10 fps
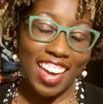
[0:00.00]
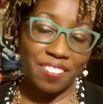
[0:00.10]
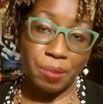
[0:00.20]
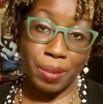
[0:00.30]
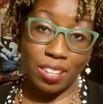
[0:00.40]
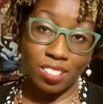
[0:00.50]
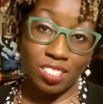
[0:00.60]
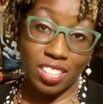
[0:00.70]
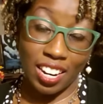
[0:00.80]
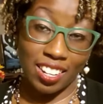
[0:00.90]
have a
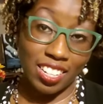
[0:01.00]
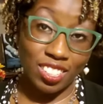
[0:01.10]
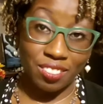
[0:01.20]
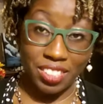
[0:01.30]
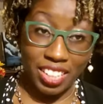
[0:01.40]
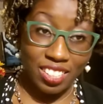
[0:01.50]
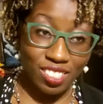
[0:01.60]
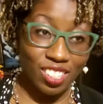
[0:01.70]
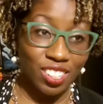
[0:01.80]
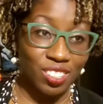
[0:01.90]
message that I need to relate
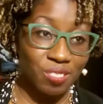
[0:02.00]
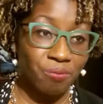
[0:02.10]
to you.